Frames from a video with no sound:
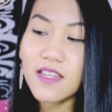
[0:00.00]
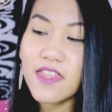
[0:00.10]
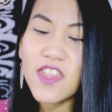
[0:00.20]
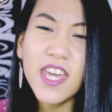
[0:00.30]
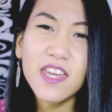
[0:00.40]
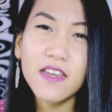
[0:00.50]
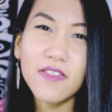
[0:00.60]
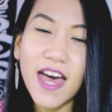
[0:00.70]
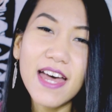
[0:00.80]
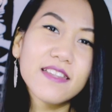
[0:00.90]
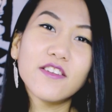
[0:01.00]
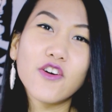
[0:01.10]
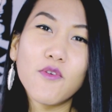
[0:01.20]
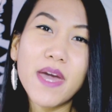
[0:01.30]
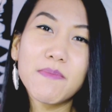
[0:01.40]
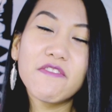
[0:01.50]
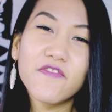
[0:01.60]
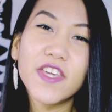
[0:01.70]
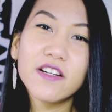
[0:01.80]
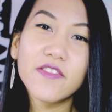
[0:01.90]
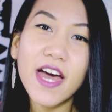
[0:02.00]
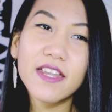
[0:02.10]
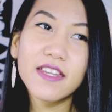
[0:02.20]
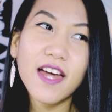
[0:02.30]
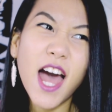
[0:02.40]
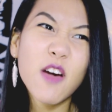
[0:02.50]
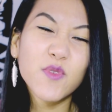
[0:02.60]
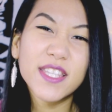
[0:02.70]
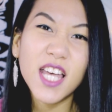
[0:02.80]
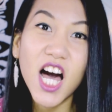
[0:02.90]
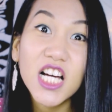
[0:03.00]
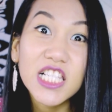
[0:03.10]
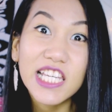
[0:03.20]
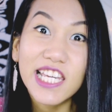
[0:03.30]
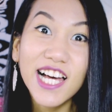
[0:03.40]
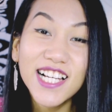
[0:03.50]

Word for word: thing that you know made me feel that I was ugly